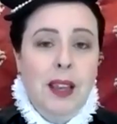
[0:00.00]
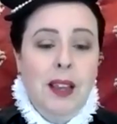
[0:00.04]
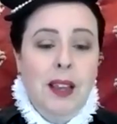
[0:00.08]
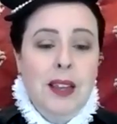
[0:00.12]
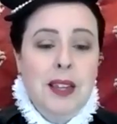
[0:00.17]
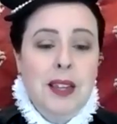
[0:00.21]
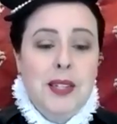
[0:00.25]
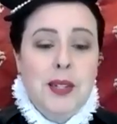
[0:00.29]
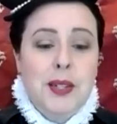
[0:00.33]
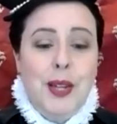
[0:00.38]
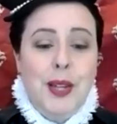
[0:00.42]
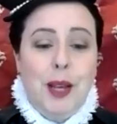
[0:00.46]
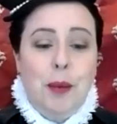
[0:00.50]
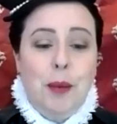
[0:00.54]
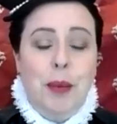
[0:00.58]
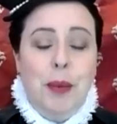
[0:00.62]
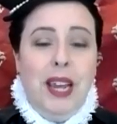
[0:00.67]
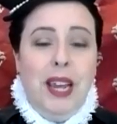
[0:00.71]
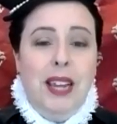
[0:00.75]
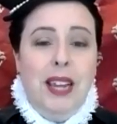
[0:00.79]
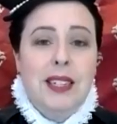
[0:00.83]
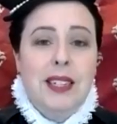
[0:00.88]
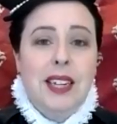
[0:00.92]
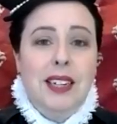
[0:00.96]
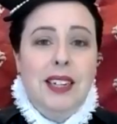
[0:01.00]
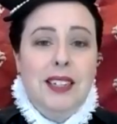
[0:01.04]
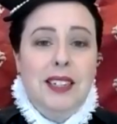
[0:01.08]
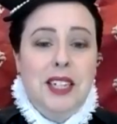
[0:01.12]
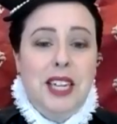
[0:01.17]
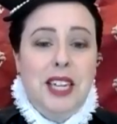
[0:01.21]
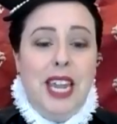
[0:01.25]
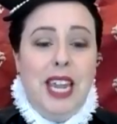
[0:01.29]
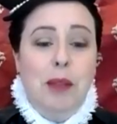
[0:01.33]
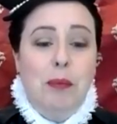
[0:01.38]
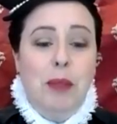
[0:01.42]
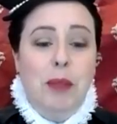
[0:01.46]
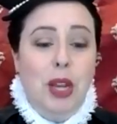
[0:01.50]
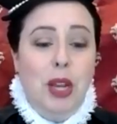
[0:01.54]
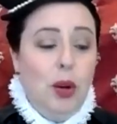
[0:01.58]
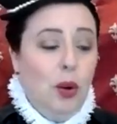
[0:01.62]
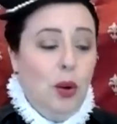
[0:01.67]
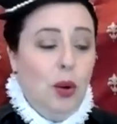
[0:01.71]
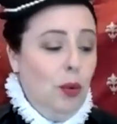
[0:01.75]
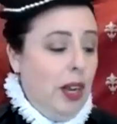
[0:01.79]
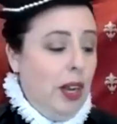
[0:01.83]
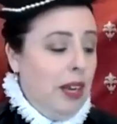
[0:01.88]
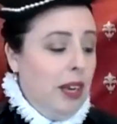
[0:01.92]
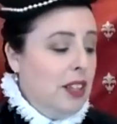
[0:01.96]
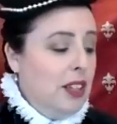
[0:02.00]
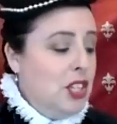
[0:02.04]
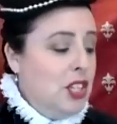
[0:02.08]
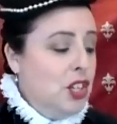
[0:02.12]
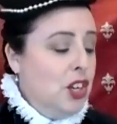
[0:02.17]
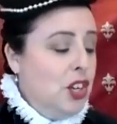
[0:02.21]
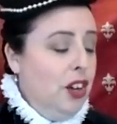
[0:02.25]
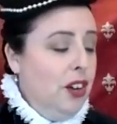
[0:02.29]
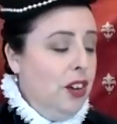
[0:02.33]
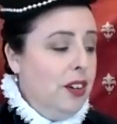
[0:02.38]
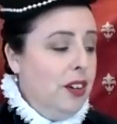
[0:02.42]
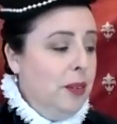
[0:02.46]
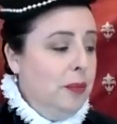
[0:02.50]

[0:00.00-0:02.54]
slicker pads in to keep me cool under the skirt,